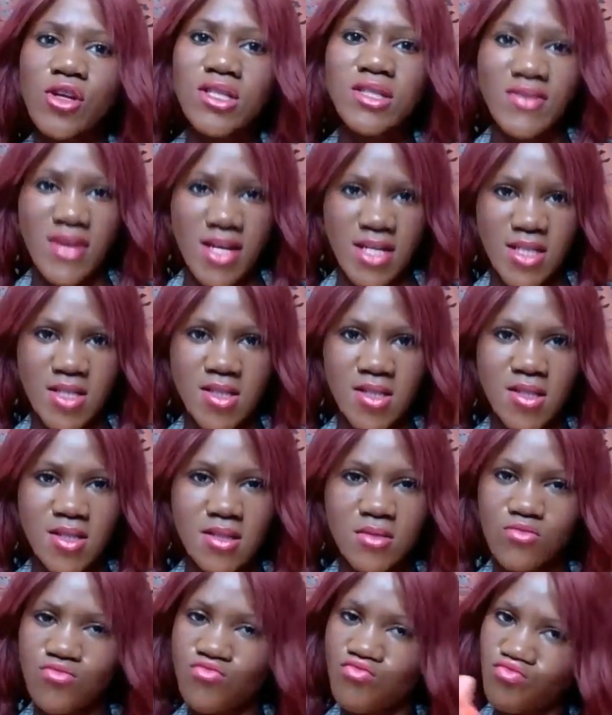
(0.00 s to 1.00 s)
Devices.
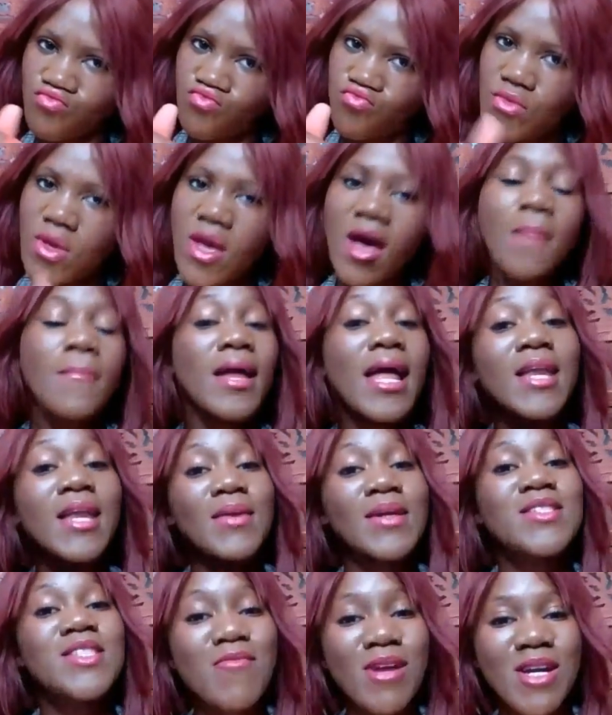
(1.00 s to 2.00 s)
But anyway,
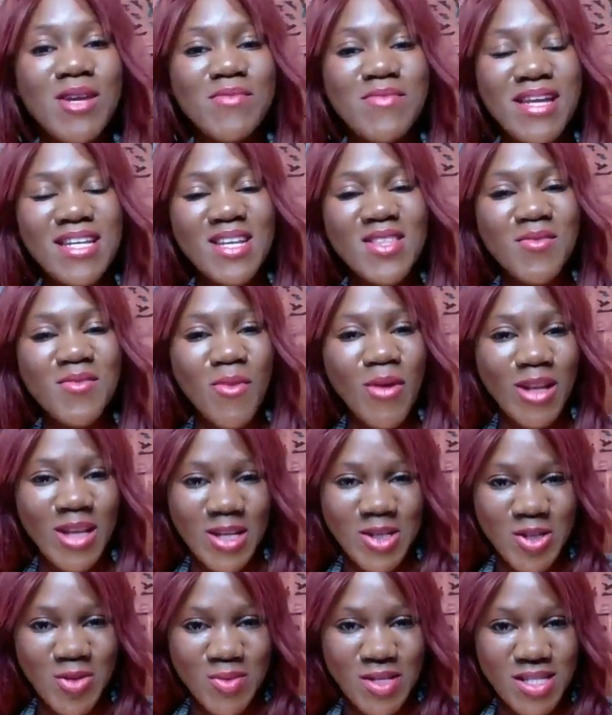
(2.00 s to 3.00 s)
so I'm recommending the Mortal
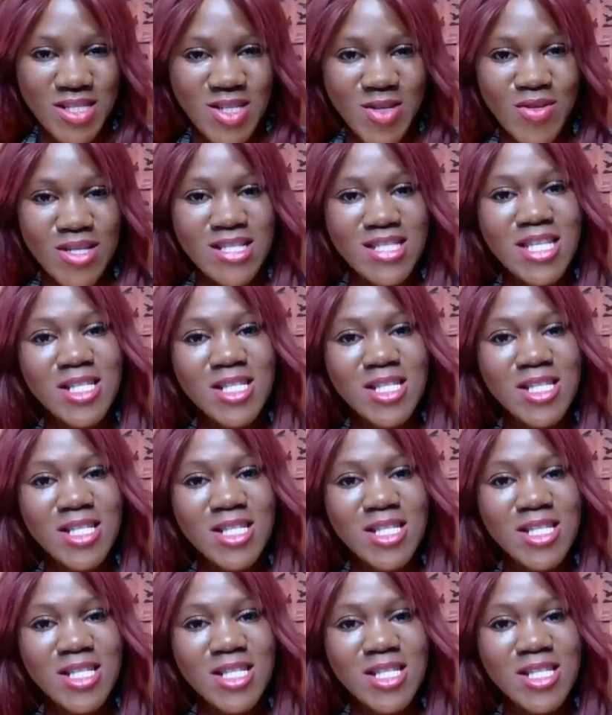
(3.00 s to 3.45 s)
Instruments series.